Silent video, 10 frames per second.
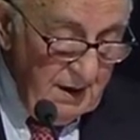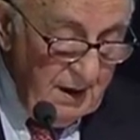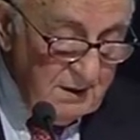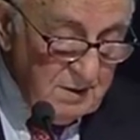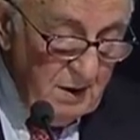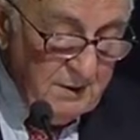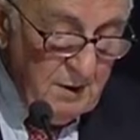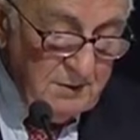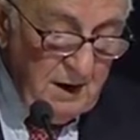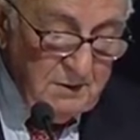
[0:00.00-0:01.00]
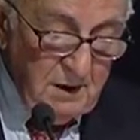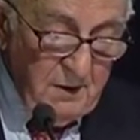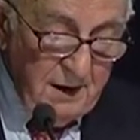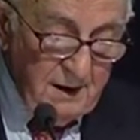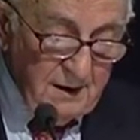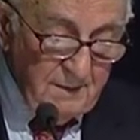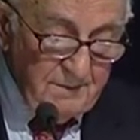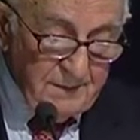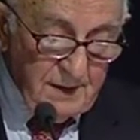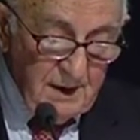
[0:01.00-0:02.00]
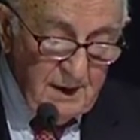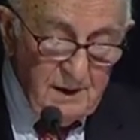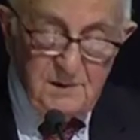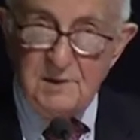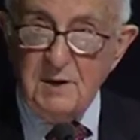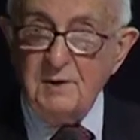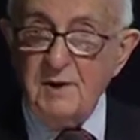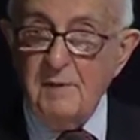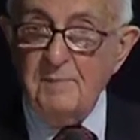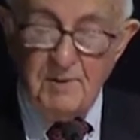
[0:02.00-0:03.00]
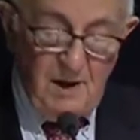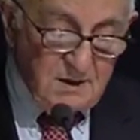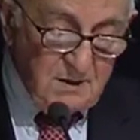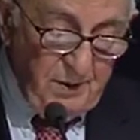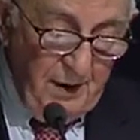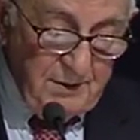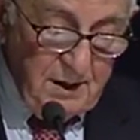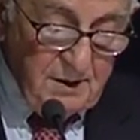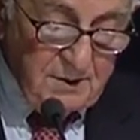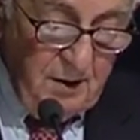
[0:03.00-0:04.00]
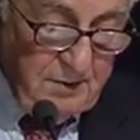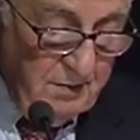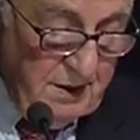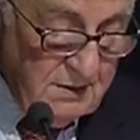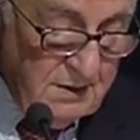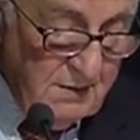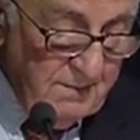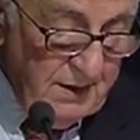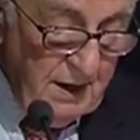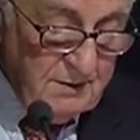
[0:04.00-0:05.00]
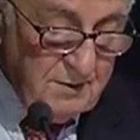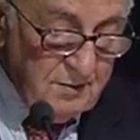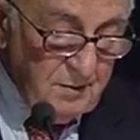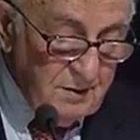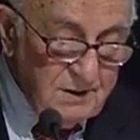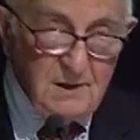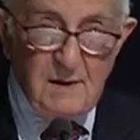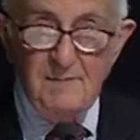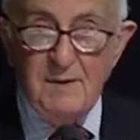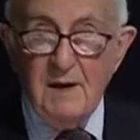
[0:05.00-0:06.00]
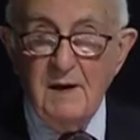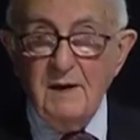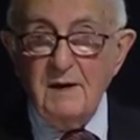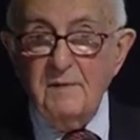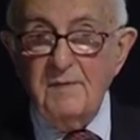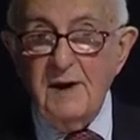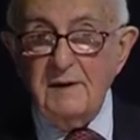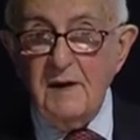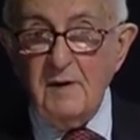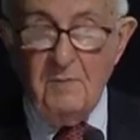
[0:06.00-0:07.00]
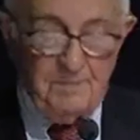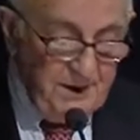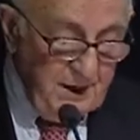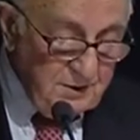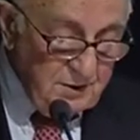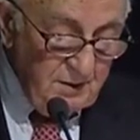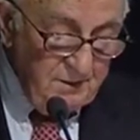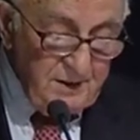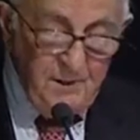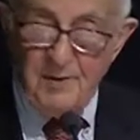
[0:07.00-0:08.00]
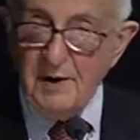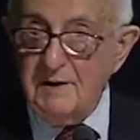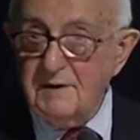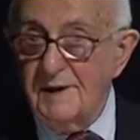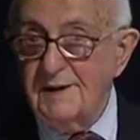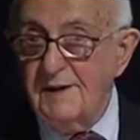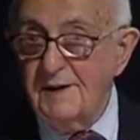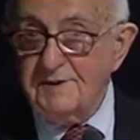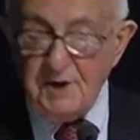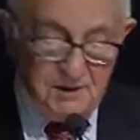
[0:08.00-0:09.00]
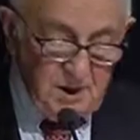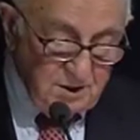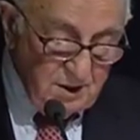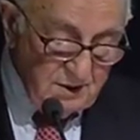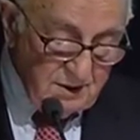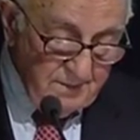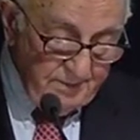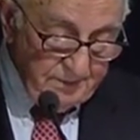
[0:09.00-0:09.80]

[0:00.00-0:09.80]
As you are no doubt aware, the tribunal's founding documents and rules reflect a combination of different legal traditions,